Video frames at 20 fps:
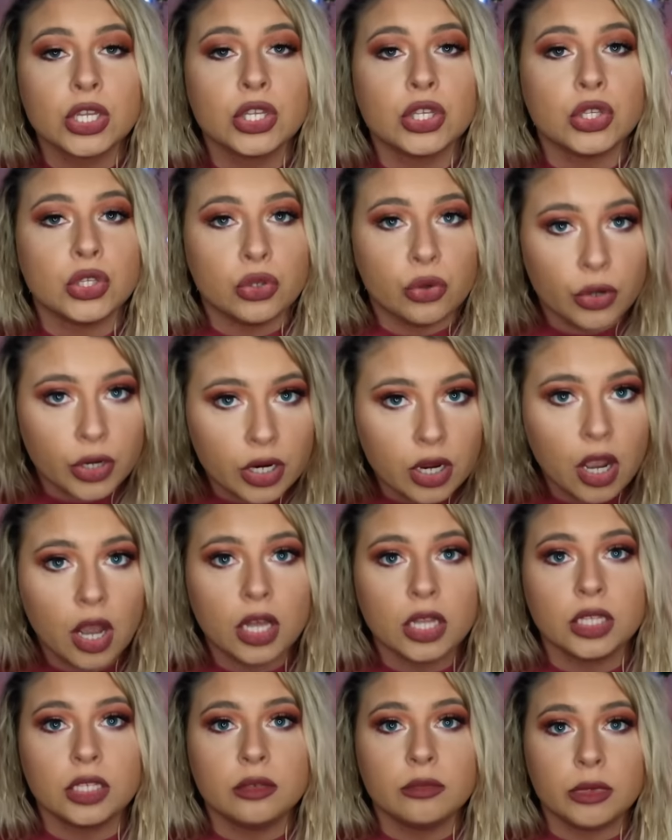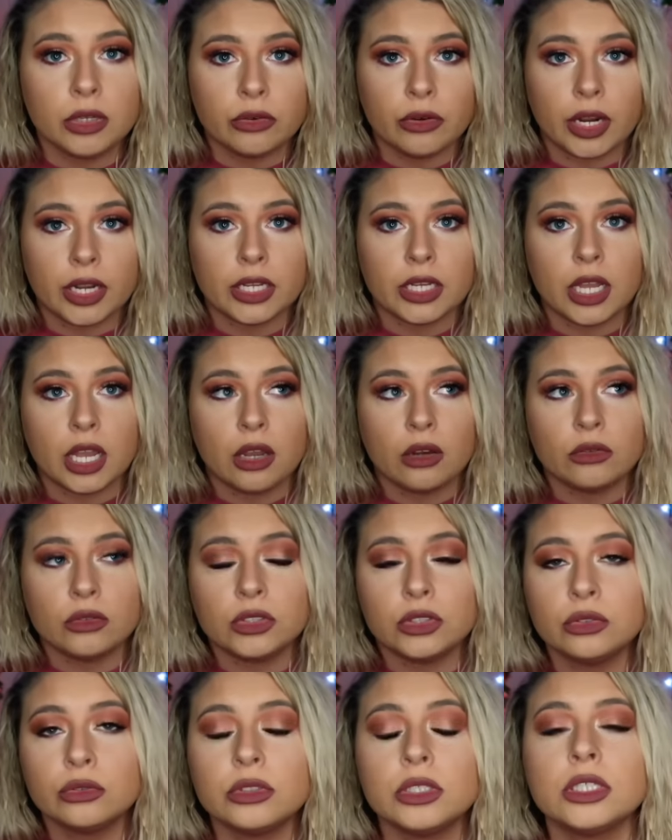You're calling me right now.
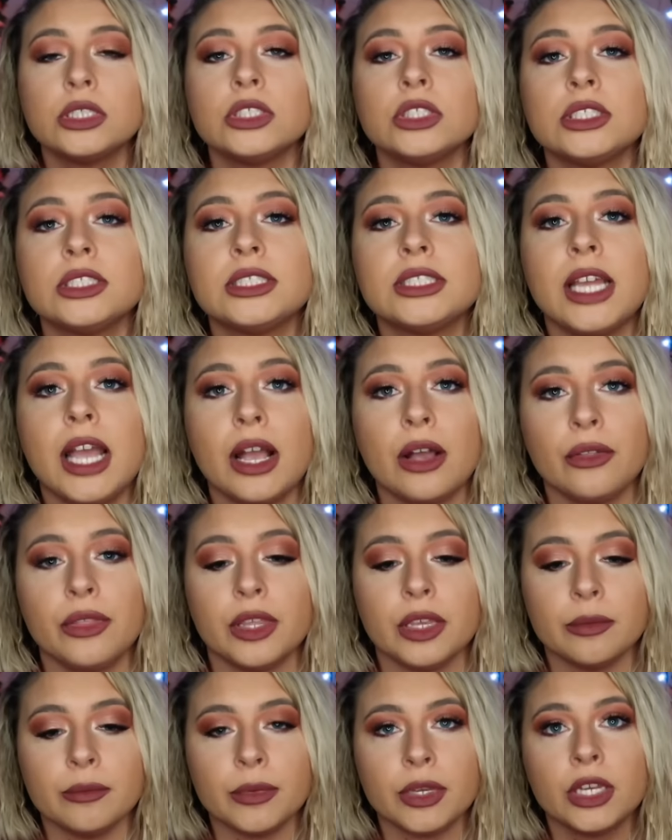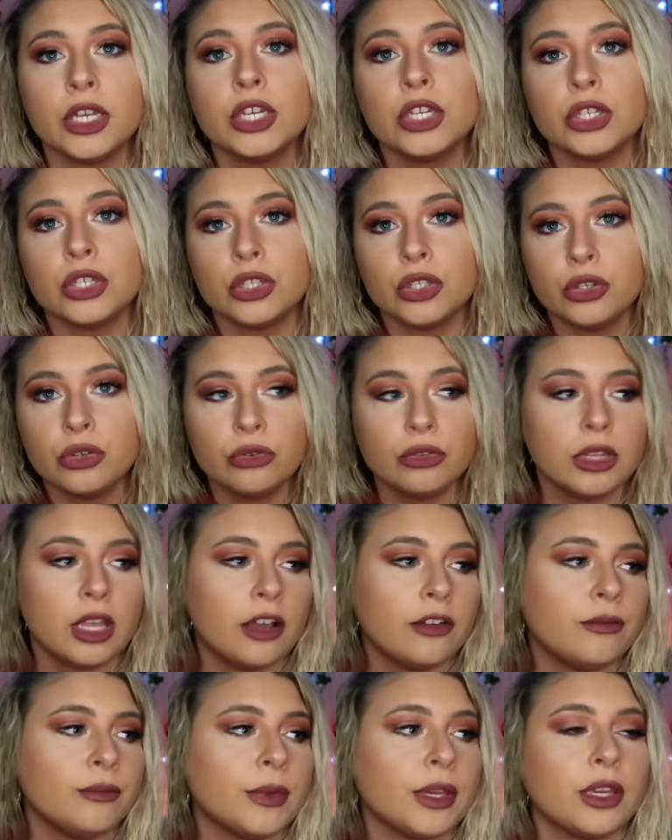You're just tell them you
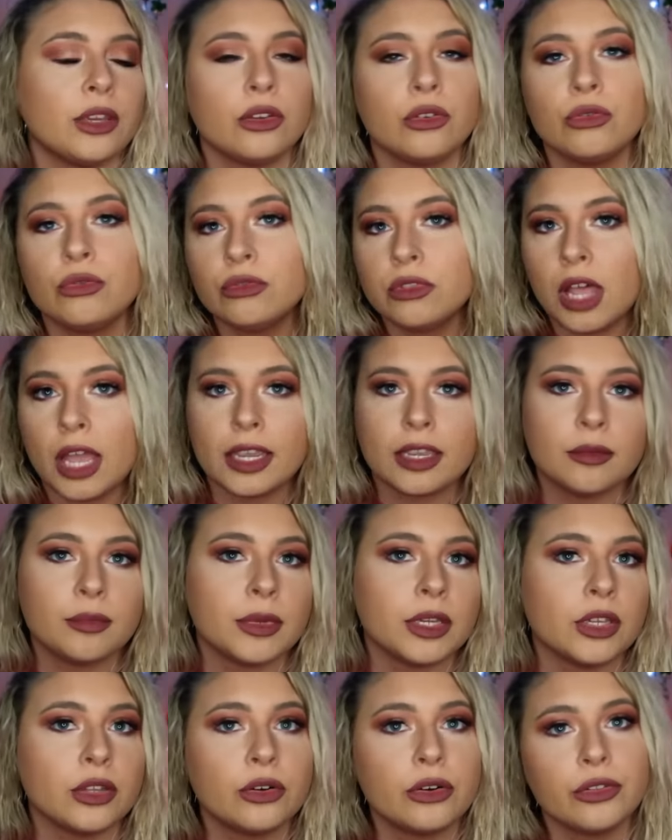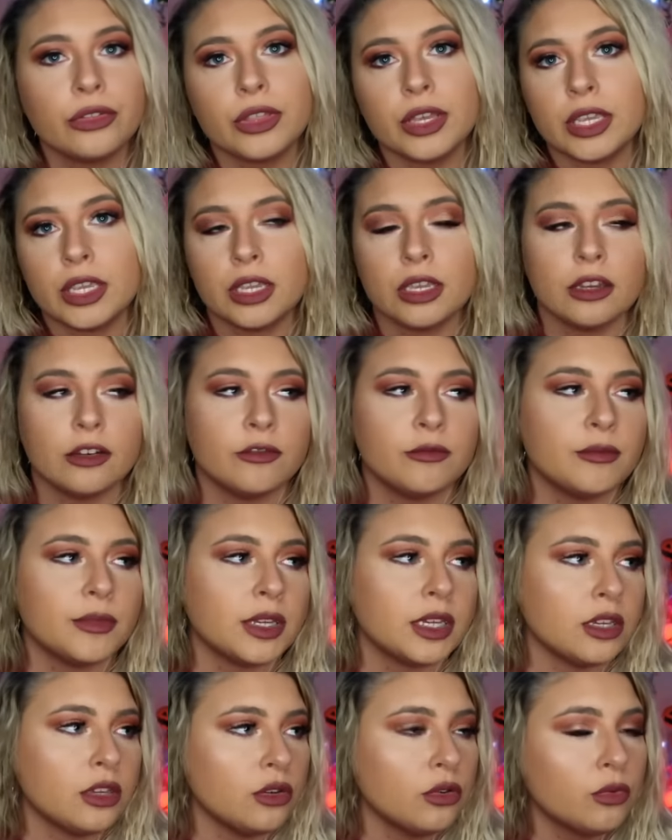love me, you like me, you're thinking of me,
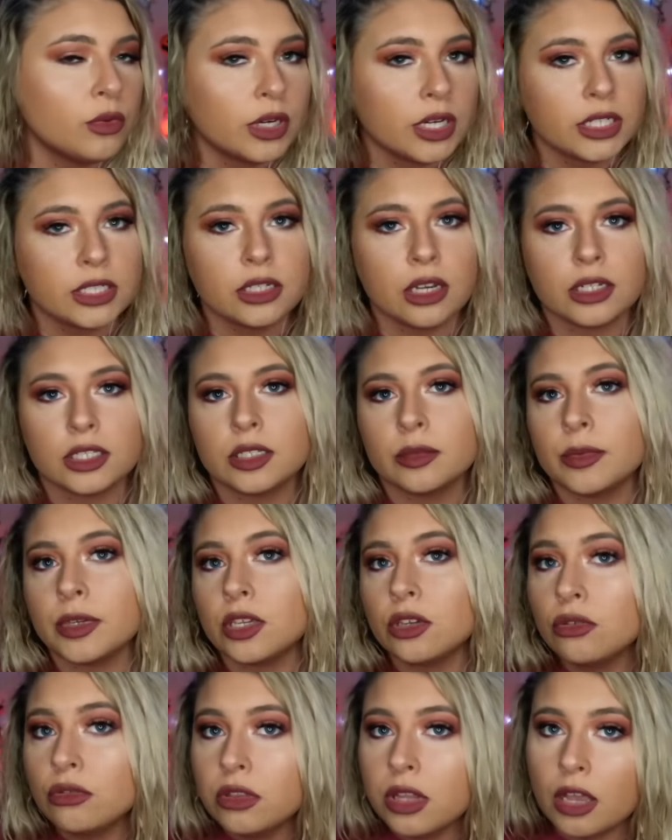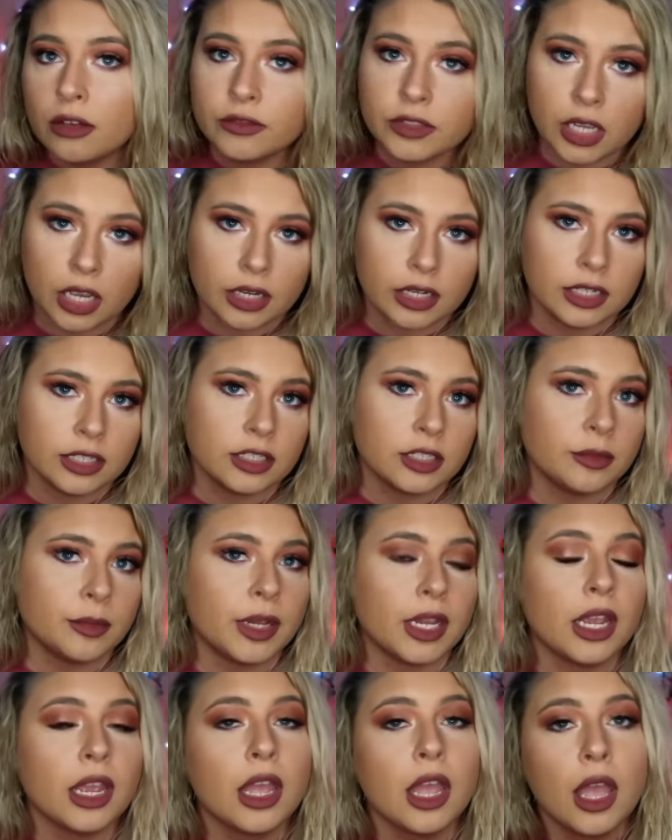you want to talk to me, you love talking to
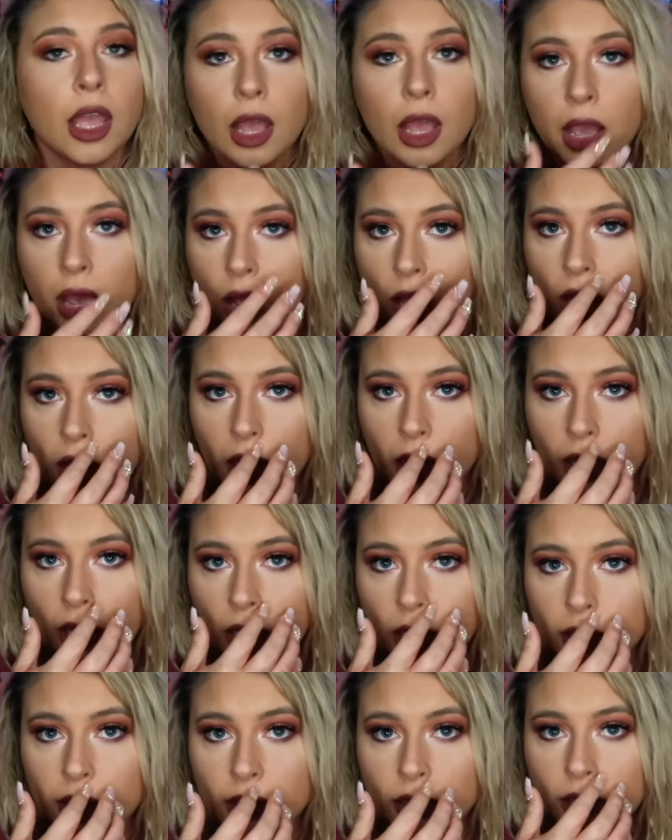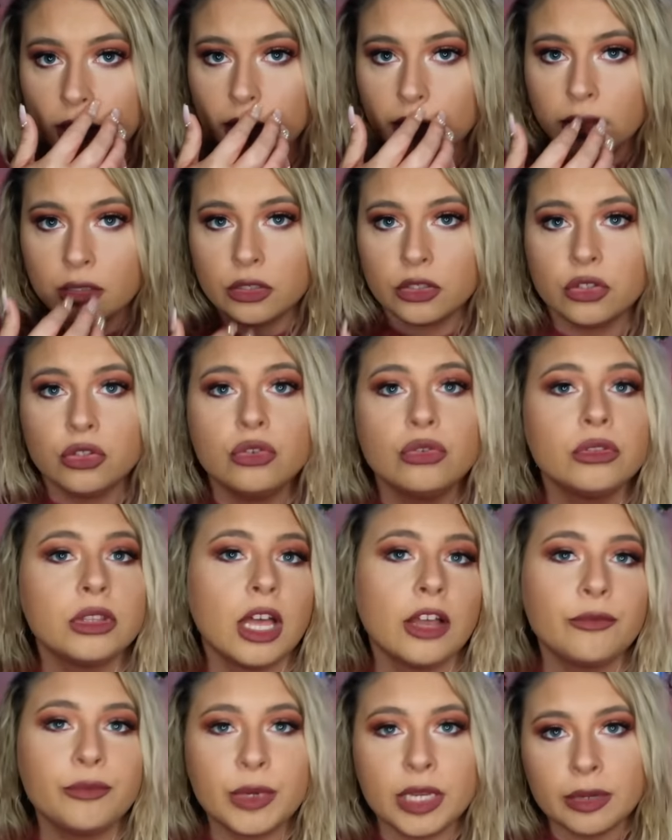me, uh, you
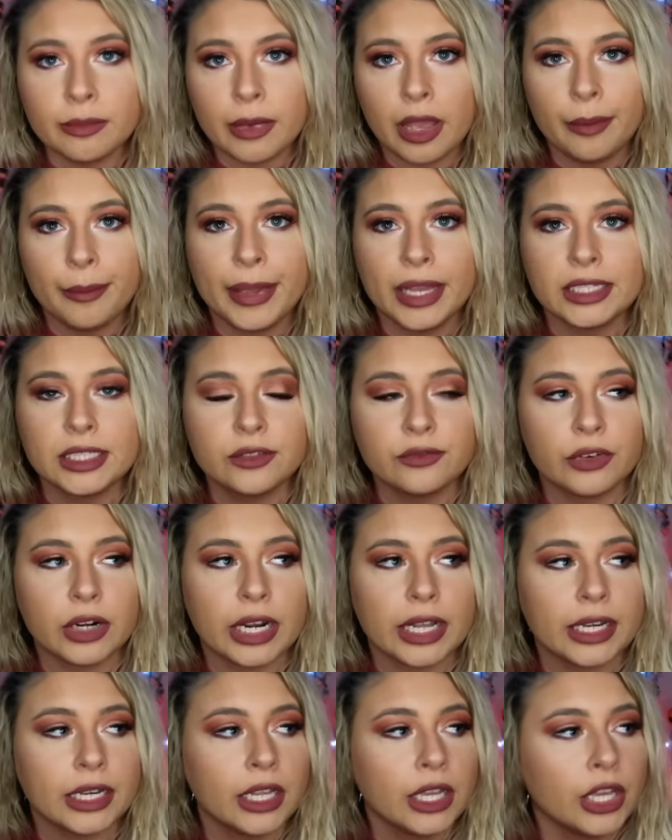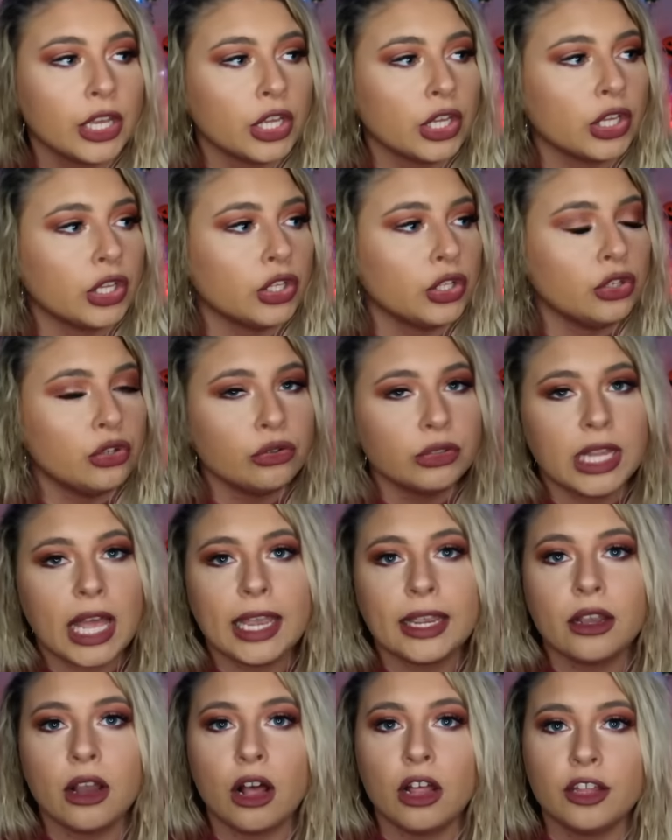love being my best friend, you
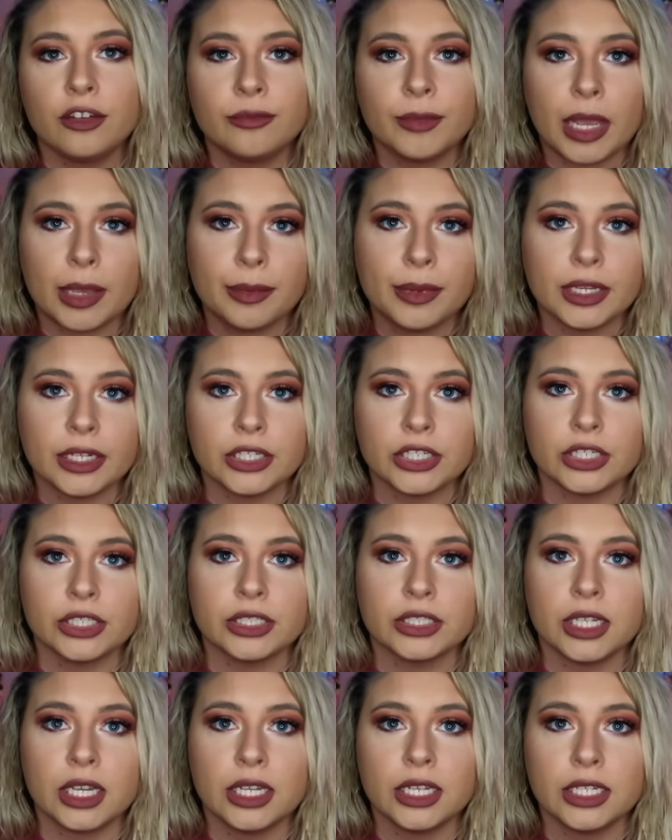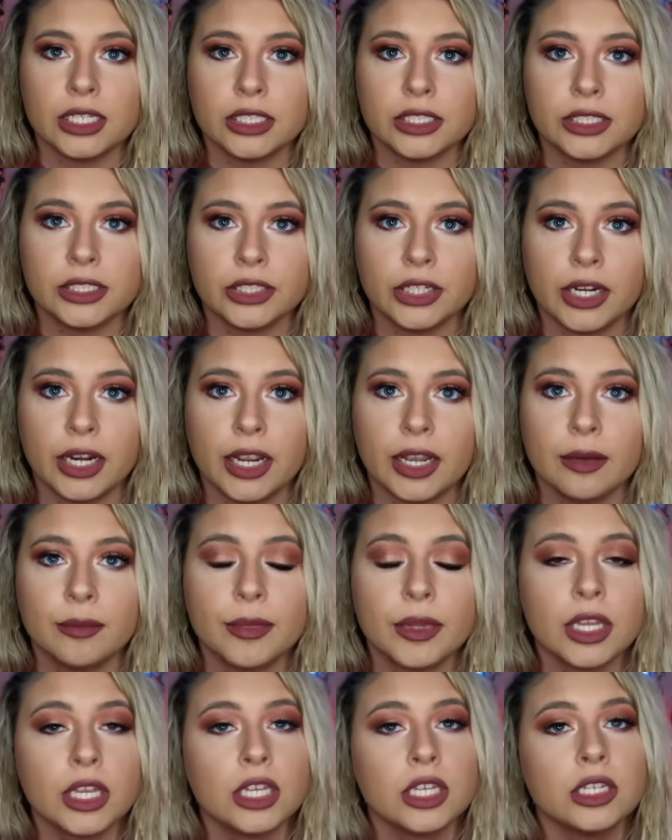like all of my pictures on Instagram,
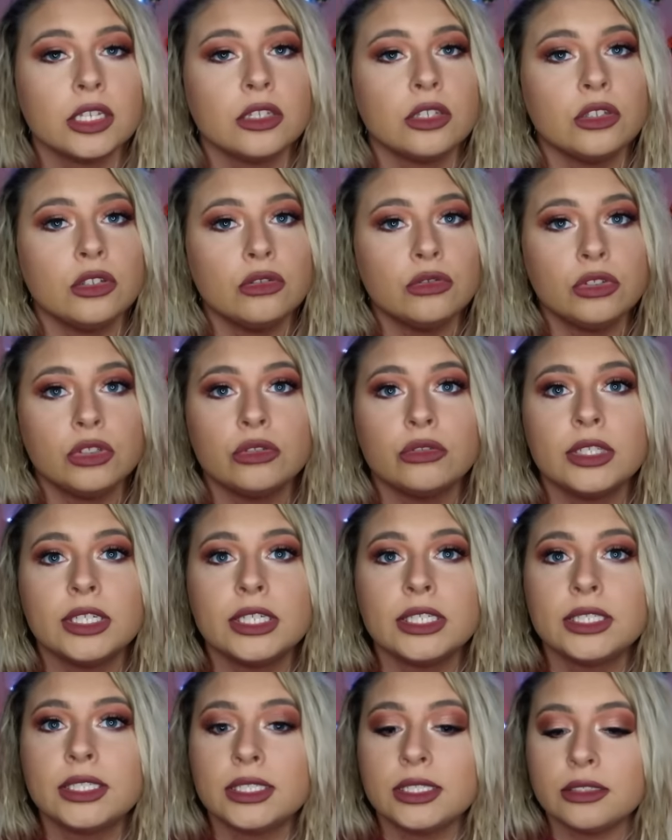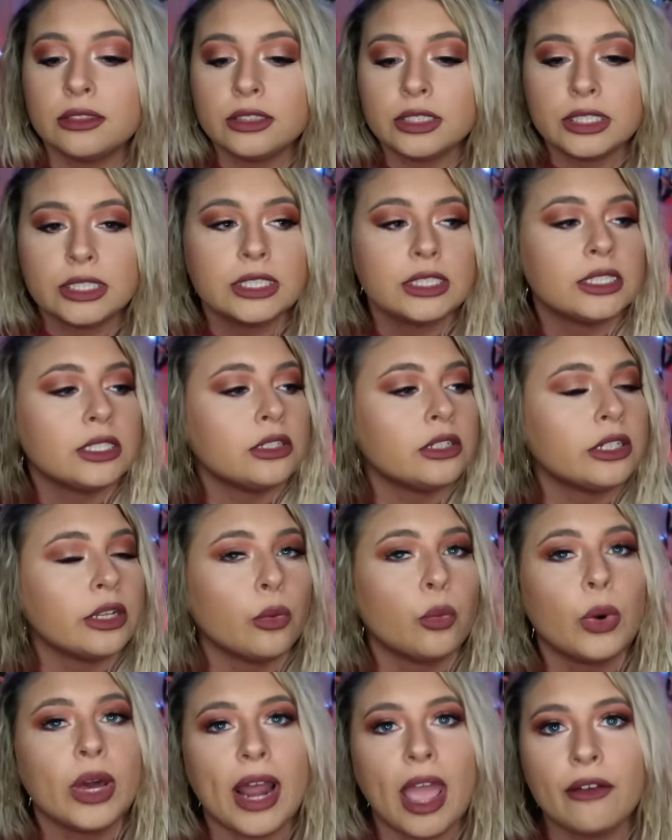you do this, you do this, you do
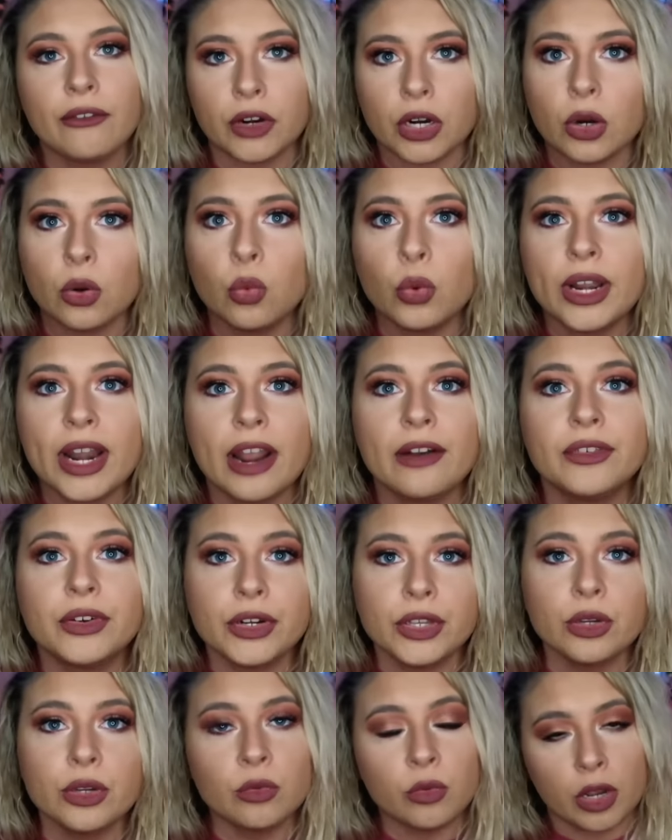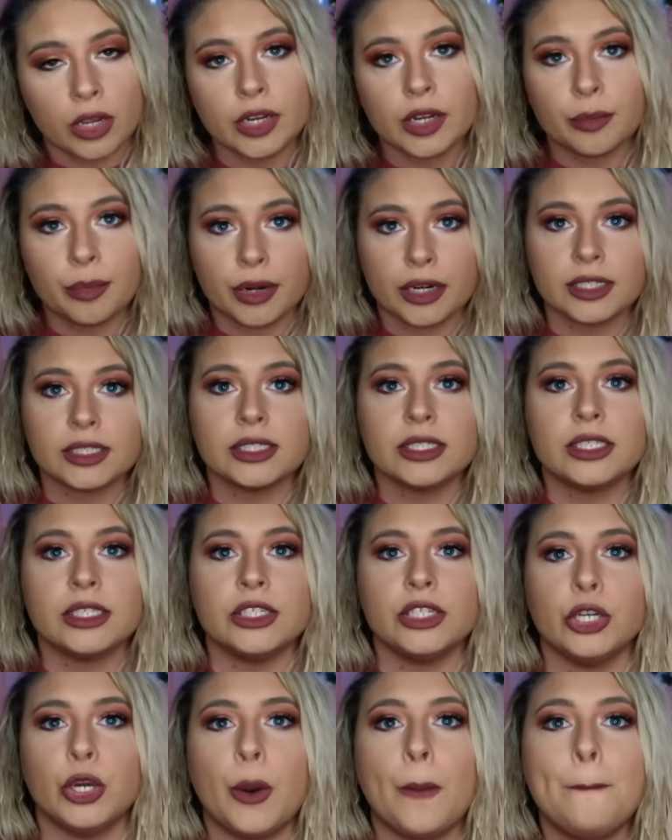whatever, whatever you want your person to
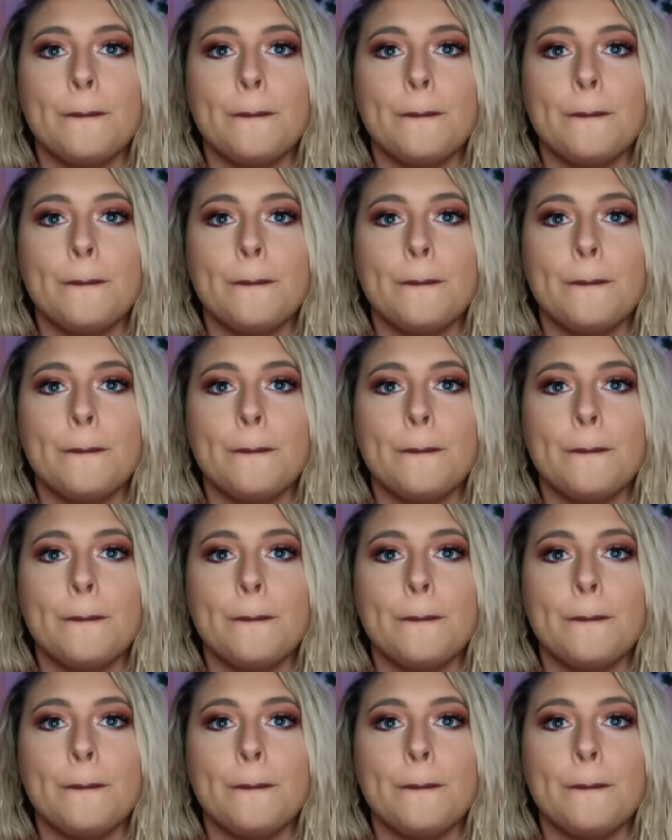do.